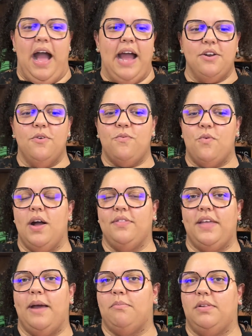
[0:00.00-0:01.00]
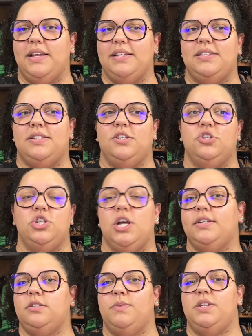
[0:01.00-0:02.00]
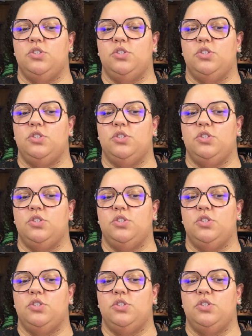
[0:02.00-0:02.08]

I don't want that place to just be